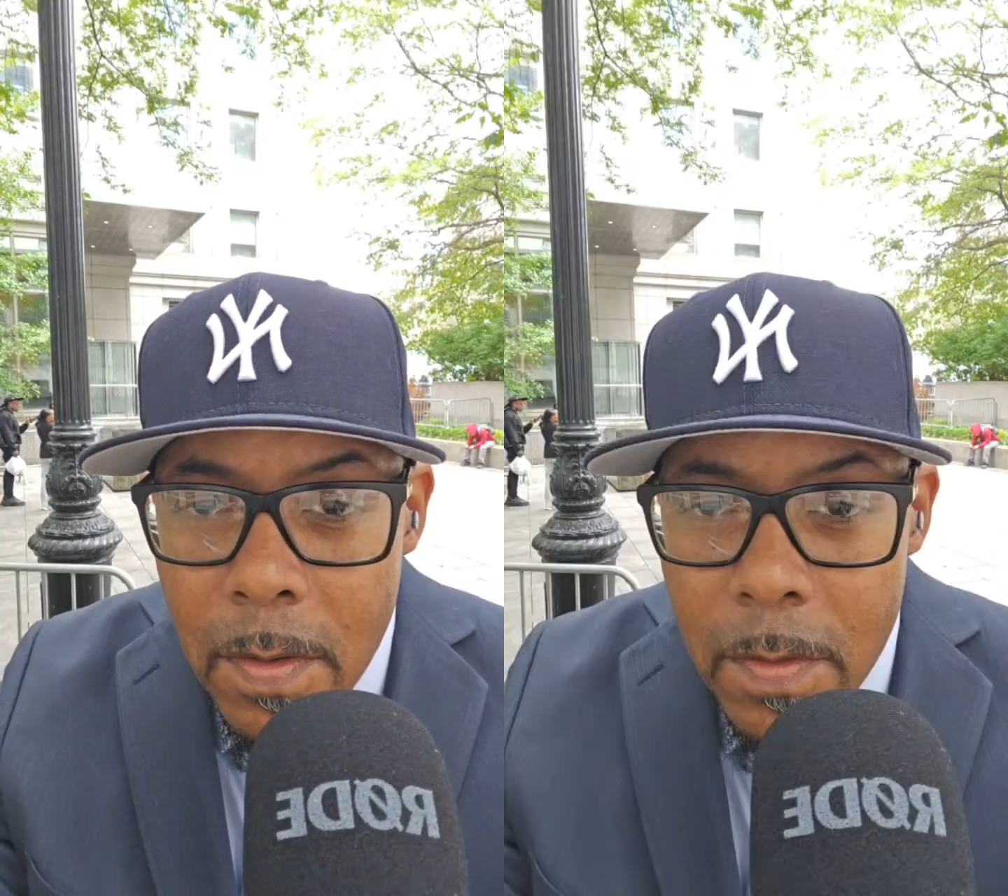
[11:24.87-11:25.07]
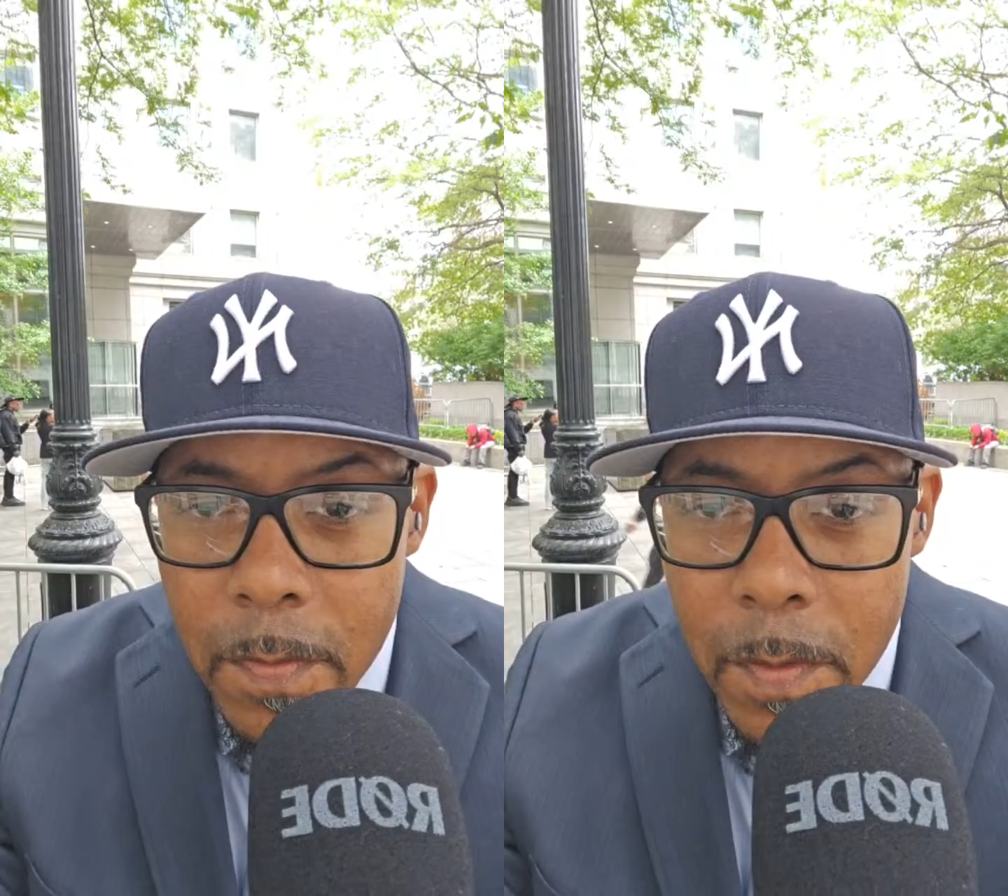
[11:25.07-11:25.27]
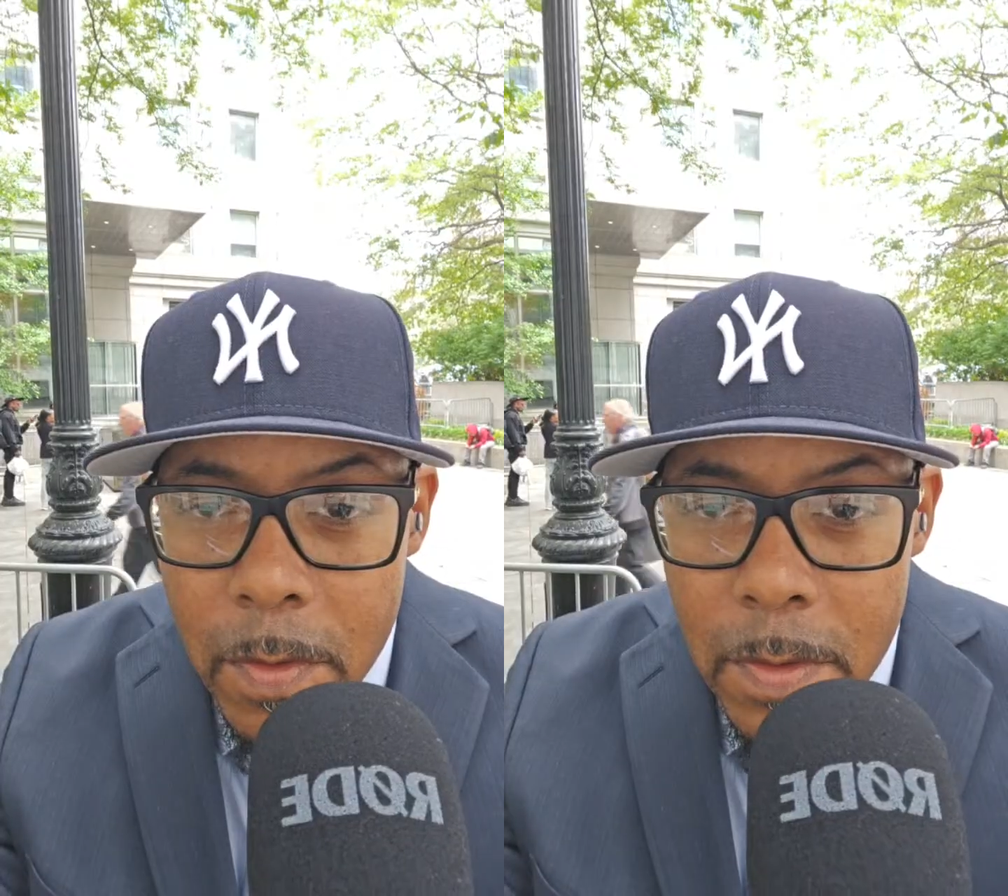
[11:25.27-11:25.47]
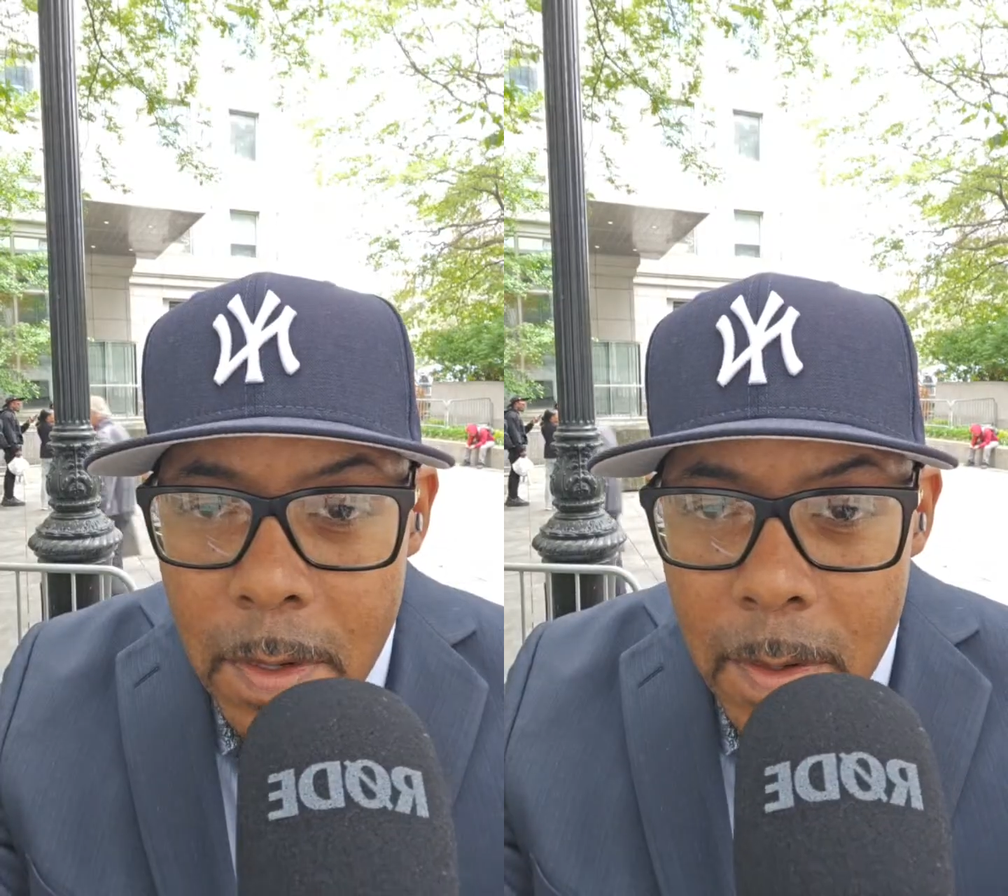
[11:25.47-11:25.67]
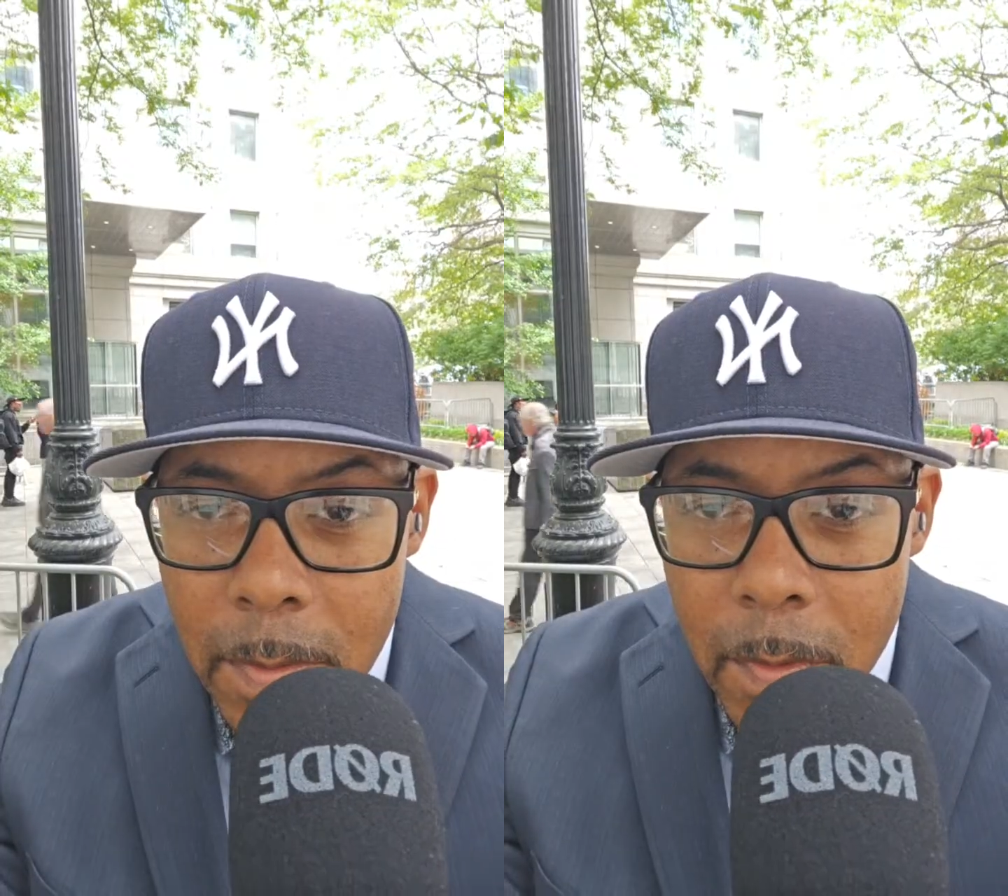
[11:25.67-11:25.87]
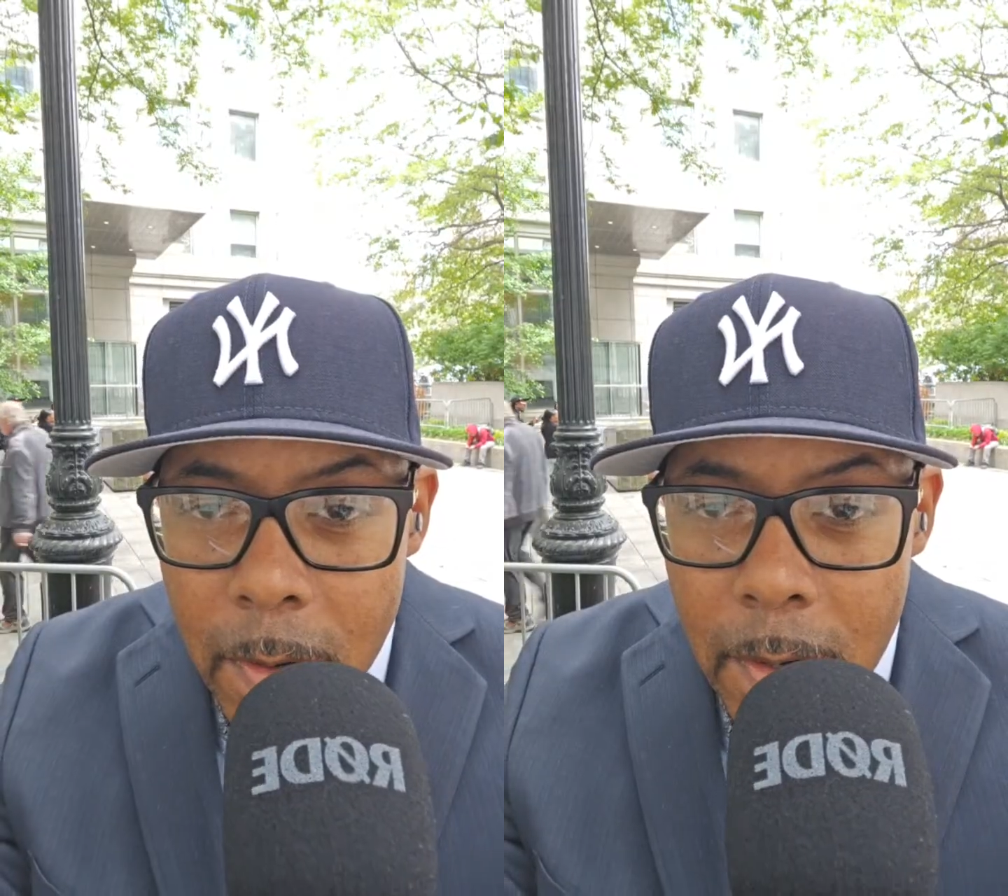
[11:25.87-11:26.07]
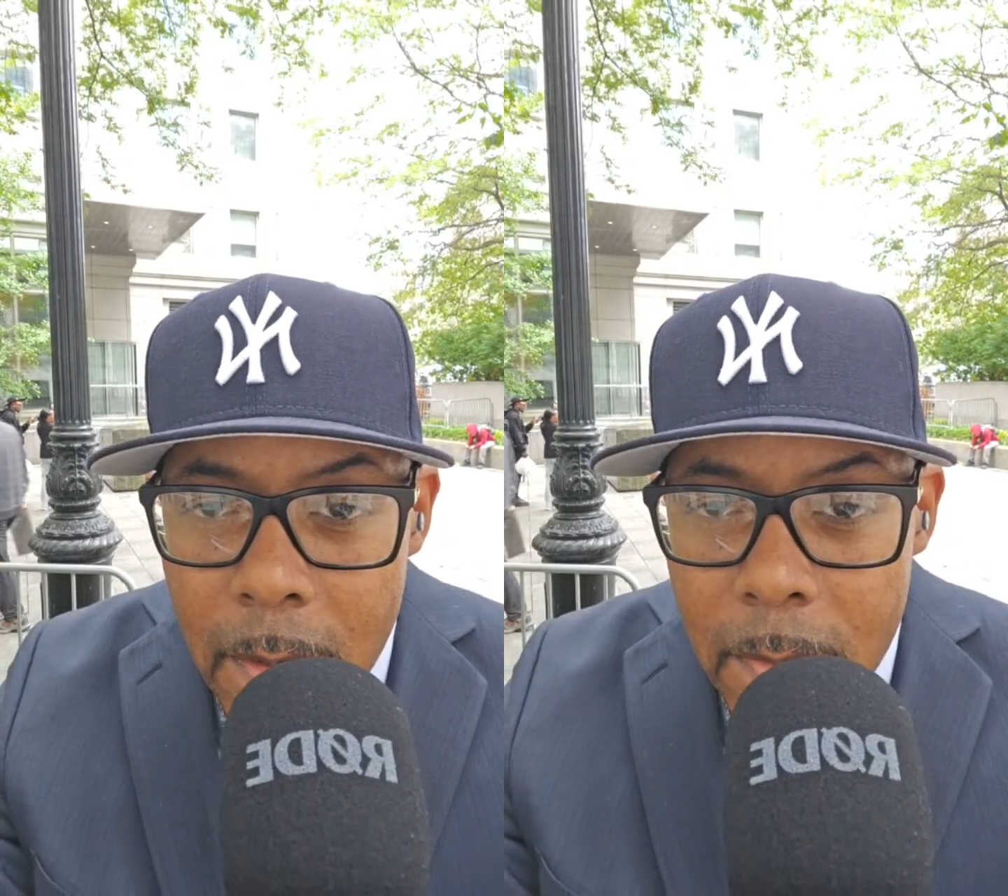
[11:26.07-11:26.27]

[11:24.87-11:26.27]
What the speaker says: first time around.